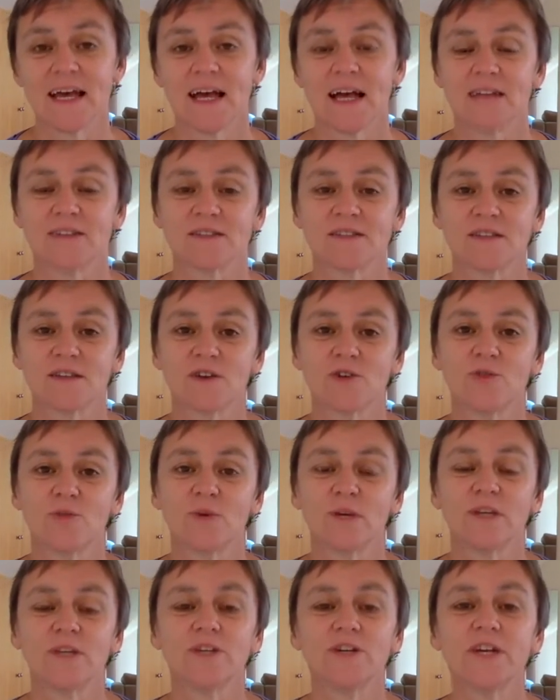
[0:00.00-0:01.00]
And so
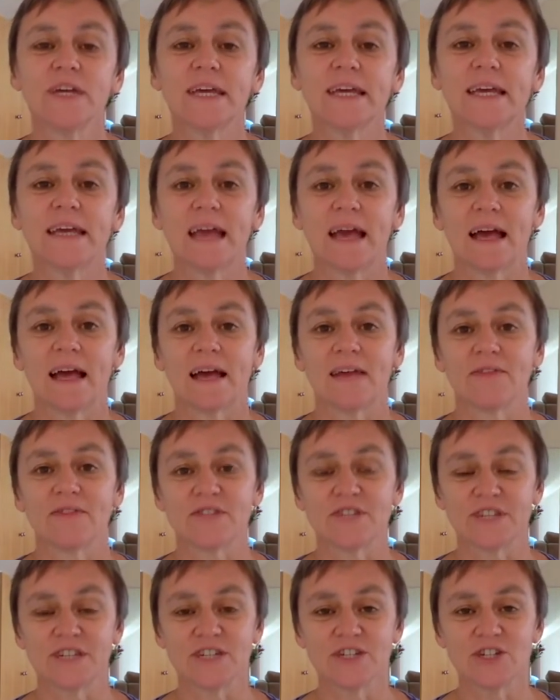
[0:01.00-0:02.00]
we're looking at the
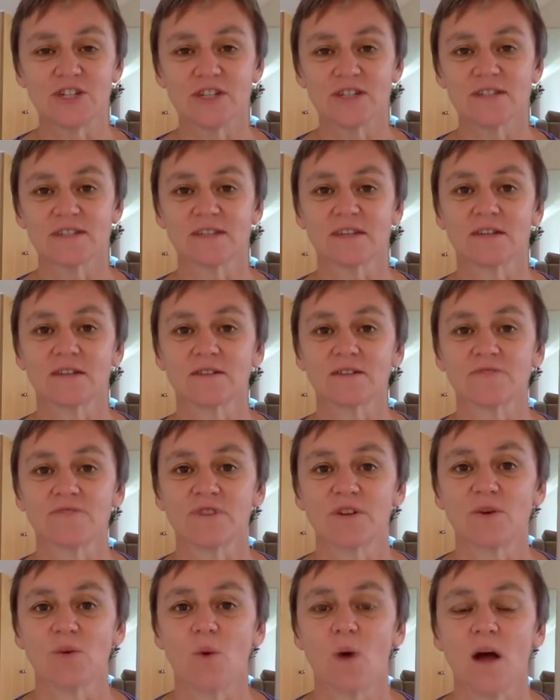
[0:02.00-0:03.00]
teaching skills
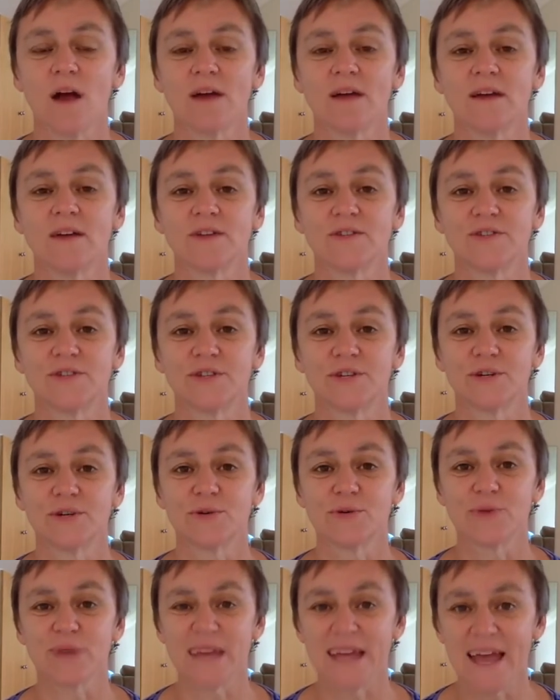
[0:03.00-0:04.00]
required to
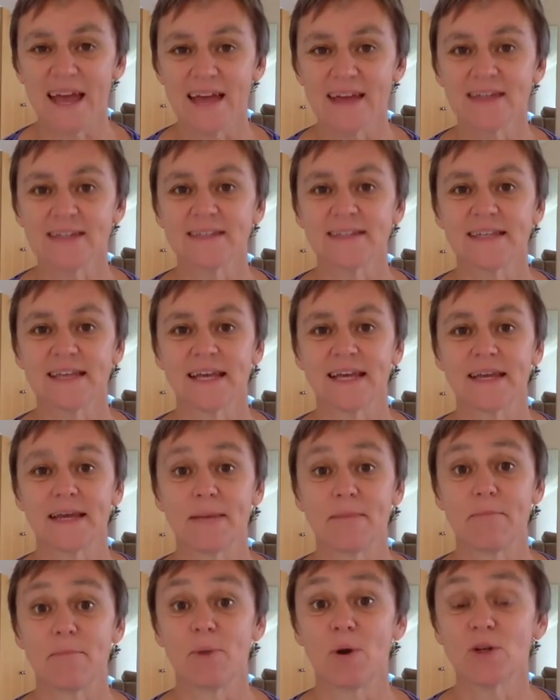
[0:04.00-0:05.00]
create an
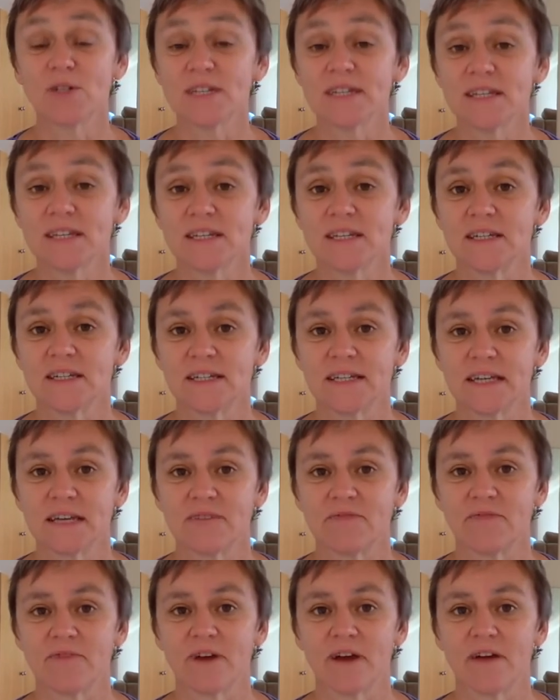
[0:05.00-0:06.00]
embodied learning
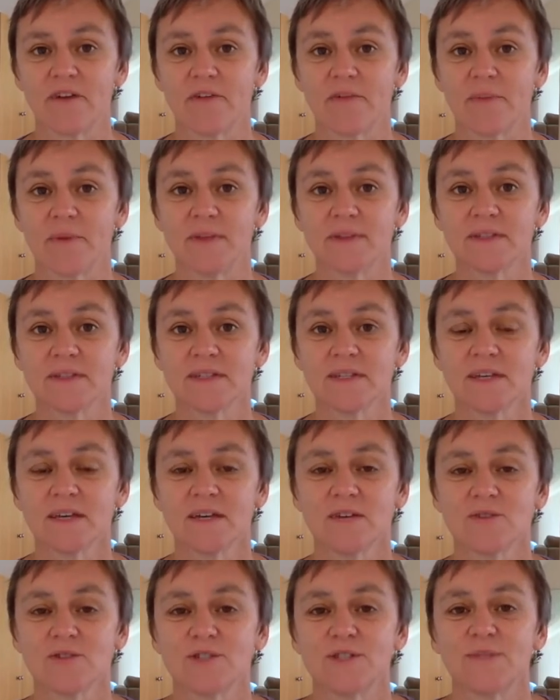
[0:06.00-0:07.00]
environment,
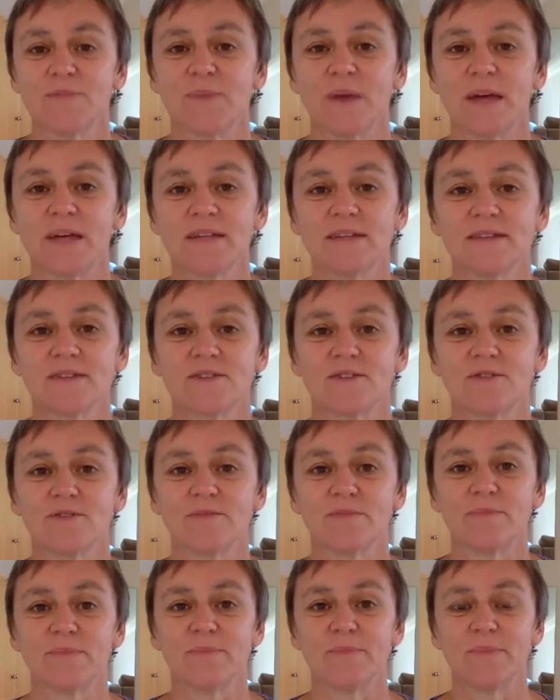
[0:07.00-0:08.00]
which is based
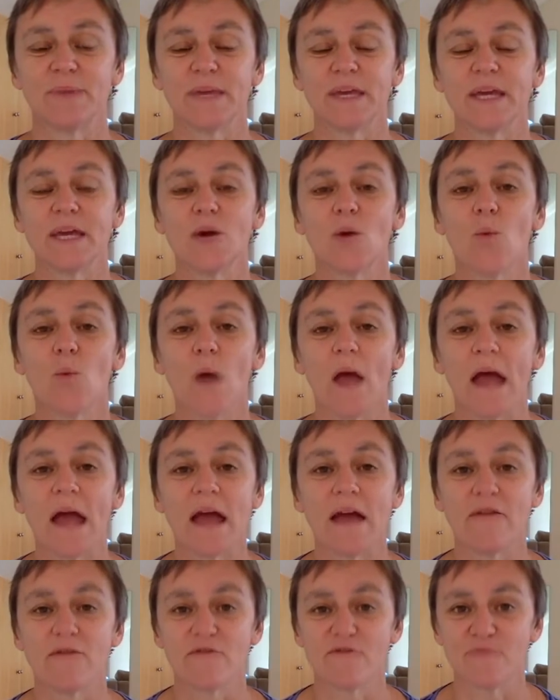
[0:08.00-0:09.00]
on being
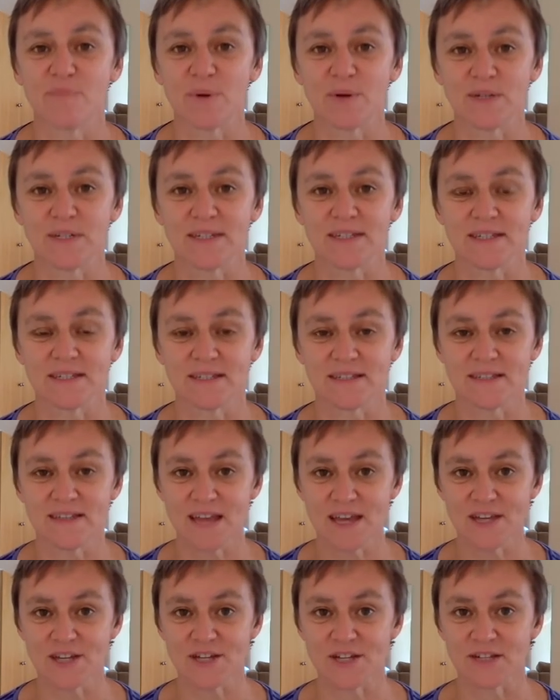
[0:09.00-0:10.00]
aware of body
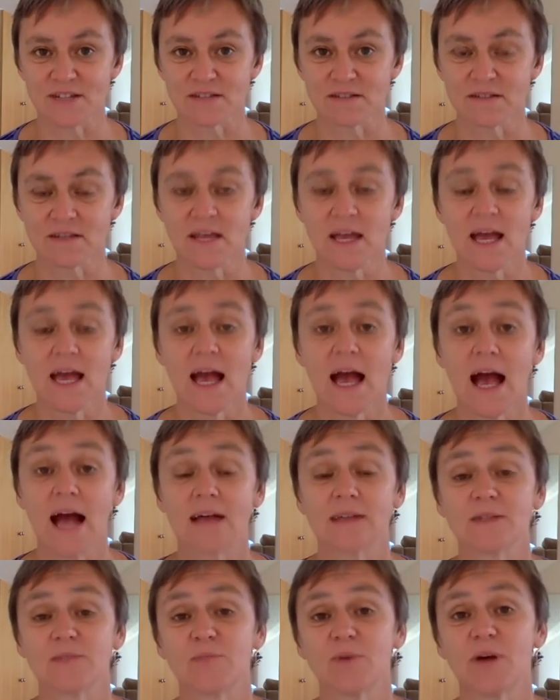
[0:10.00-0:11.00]
sensations,
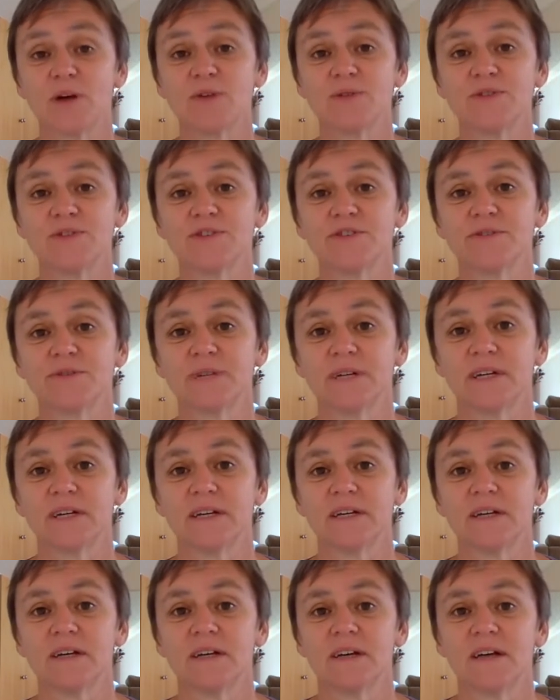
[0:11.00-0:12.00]
as opposed to
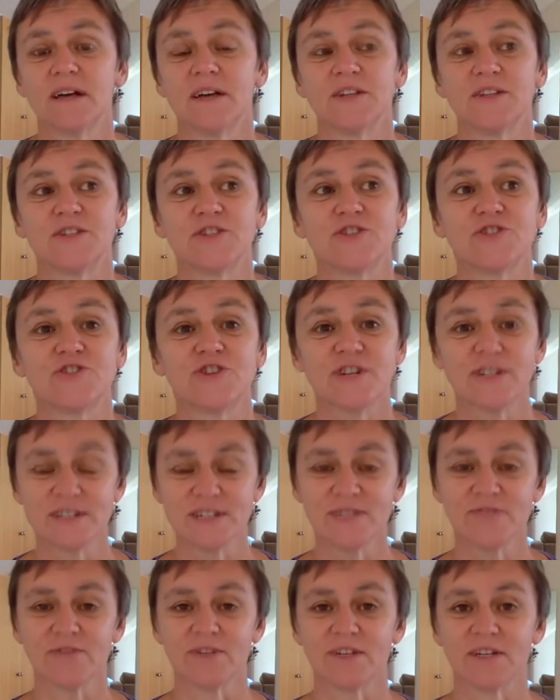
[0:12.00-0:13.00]
an
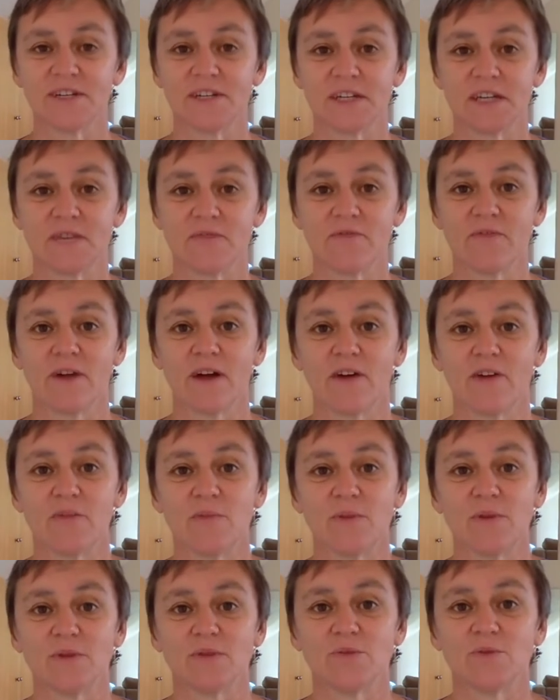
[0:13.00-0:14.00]
instructive learning
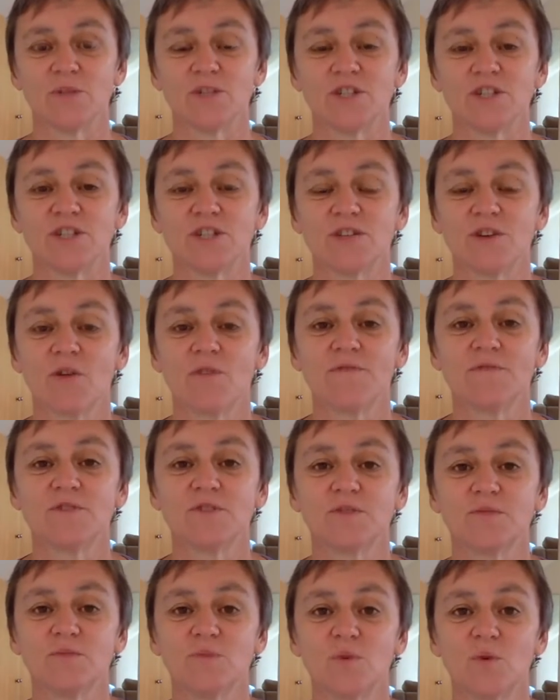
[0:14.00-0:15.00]
environment, which is
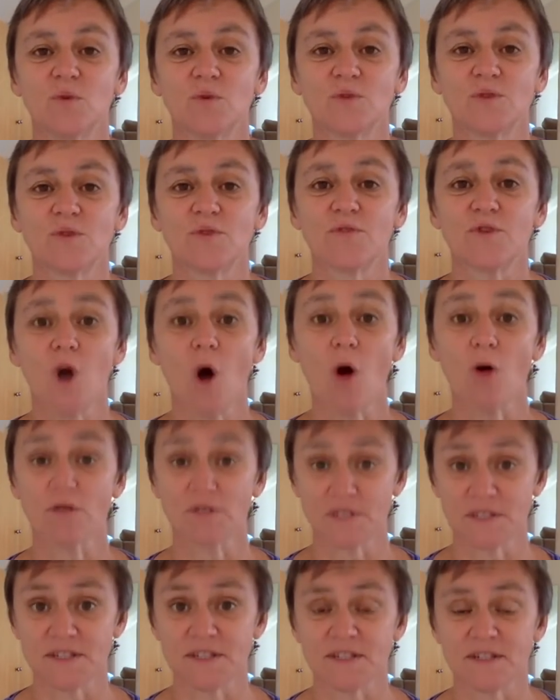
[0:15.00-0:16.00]
often more sort of
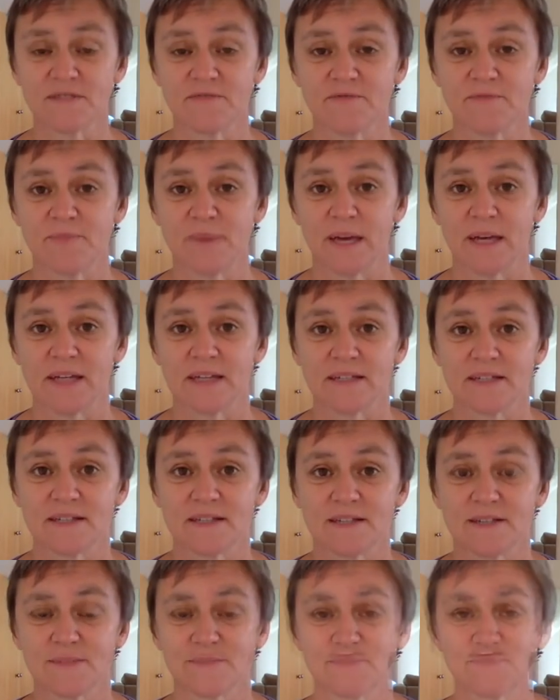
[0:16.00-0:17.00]
cognitive
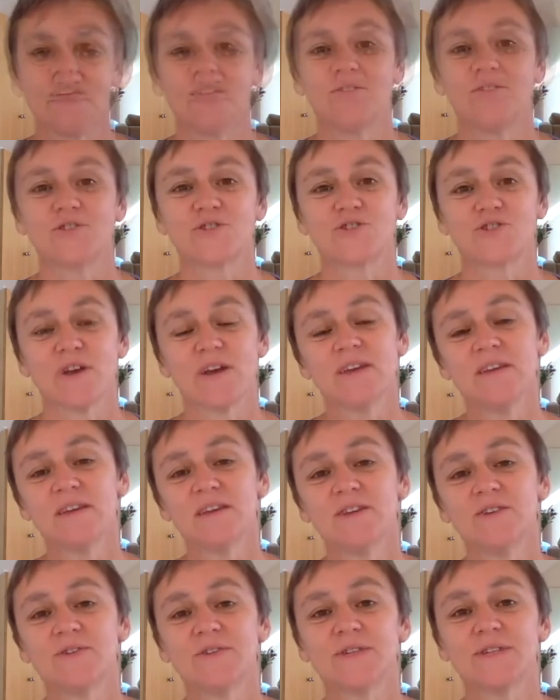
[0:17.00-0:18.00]
based. The training
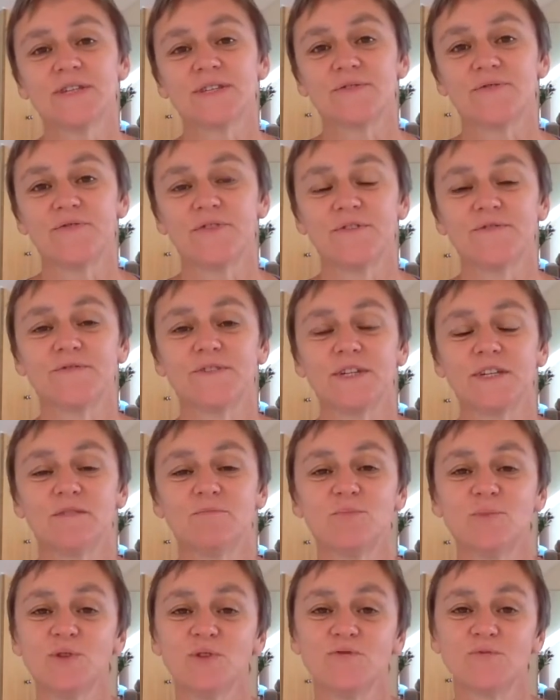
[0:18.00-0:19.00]
uses 15
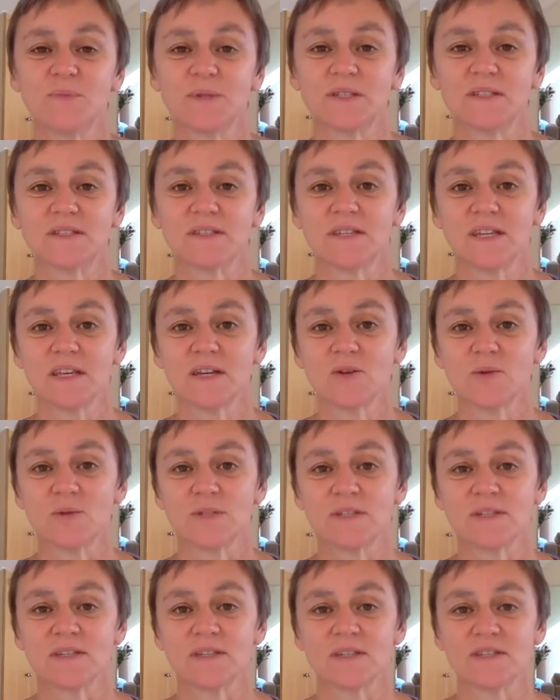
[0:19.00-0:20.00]
movement
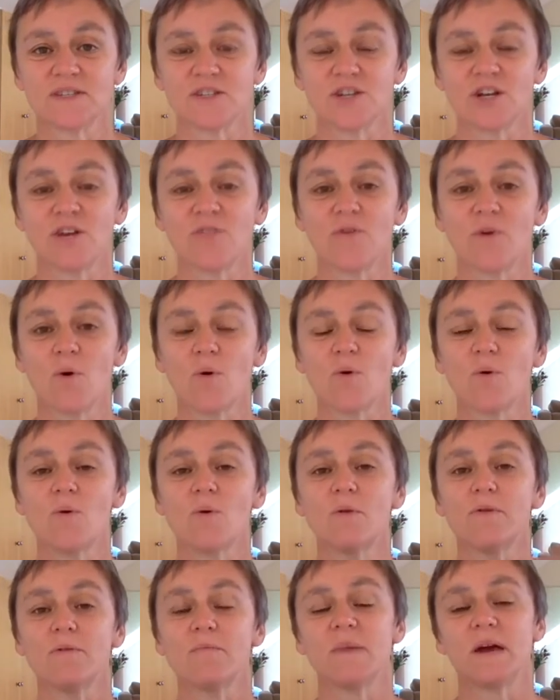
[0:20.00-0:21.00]
sequences to cover
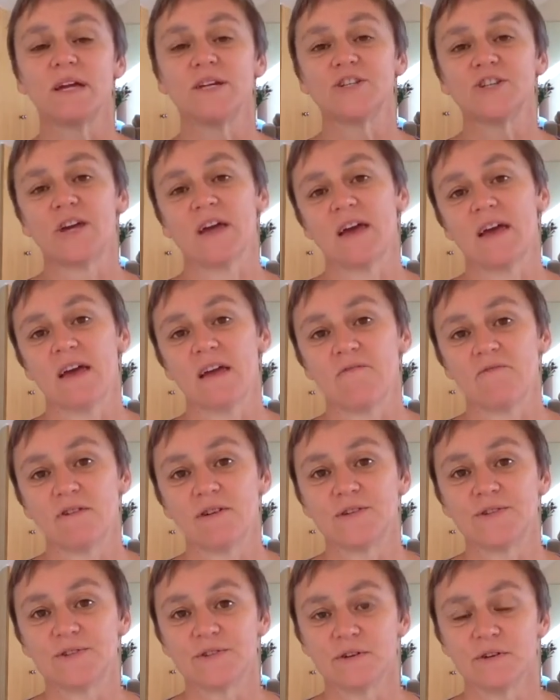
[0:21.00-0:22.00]
all the major
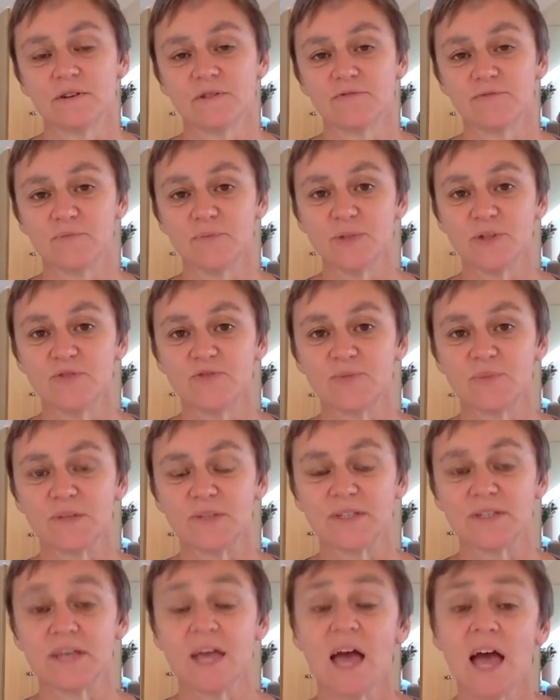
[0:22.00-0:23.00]
areas of
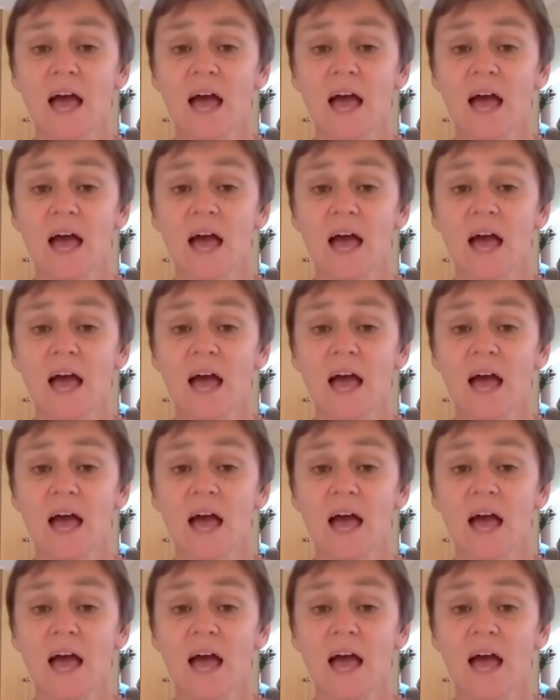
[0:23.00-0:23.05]
movement.